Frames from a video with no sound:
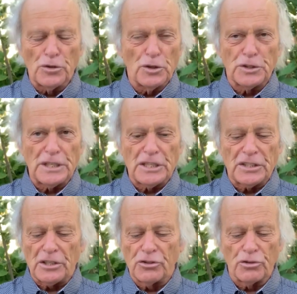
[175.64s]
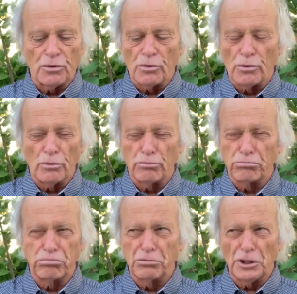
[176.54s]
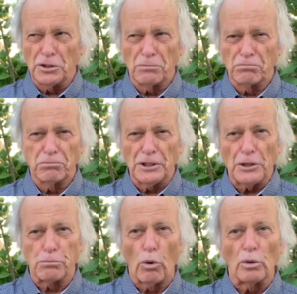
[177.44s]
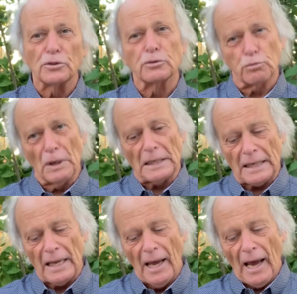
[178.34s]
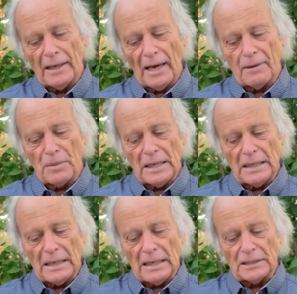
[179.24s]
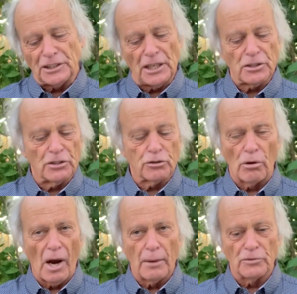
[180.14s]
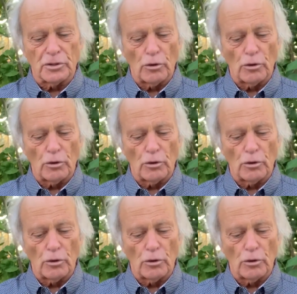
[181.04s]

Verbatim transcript: cities into just cesspools, really. I mean, senseless crimes and